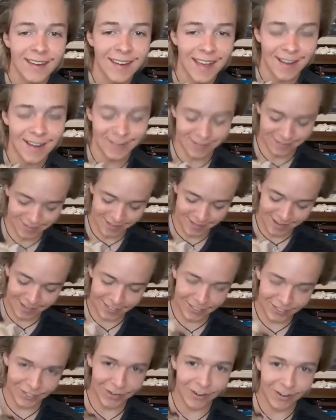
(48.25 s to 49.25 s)
Now,
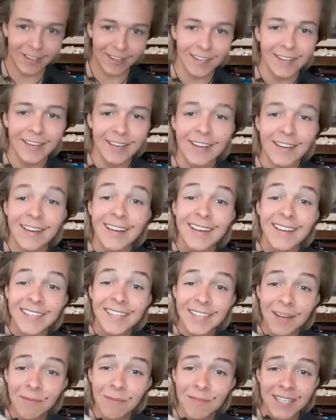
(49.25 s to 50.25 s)
thanks Charlie.
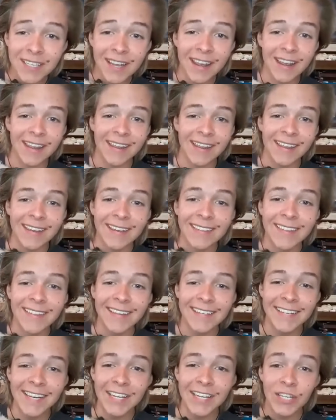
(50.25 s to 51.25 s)
Some say
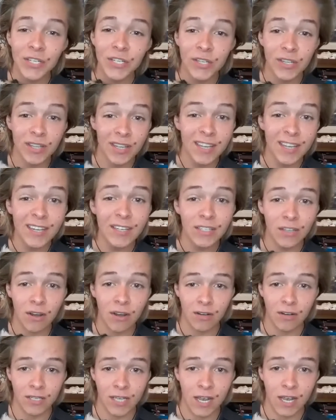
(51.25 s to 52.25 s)
that changes within
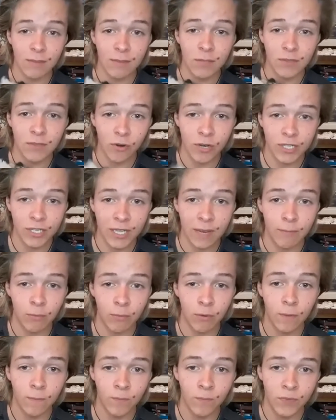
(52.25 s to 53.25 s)
dog types, for
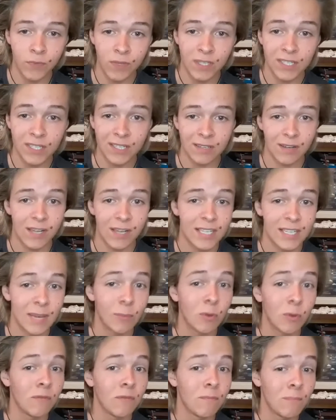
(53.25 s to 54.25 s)
example, this
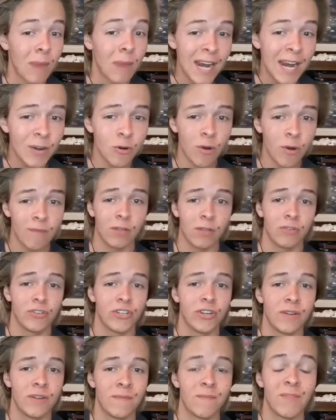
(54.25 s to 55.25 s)
example of
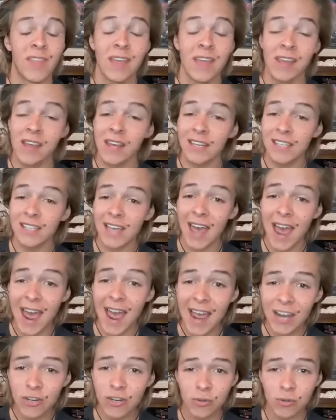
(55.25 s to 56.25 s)
microevolution, is
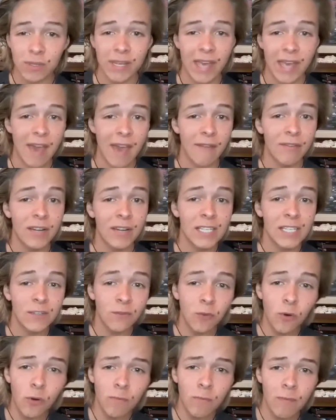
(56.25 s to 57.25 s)
actually evidence
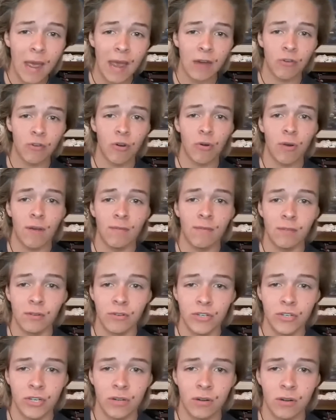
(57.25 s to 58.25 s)
for
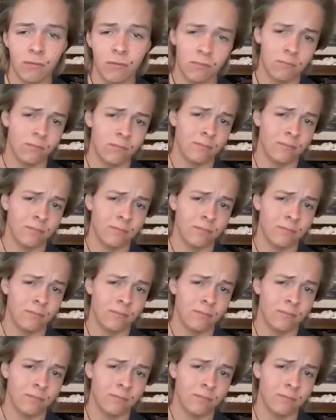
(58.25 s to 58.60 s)
macroevolution.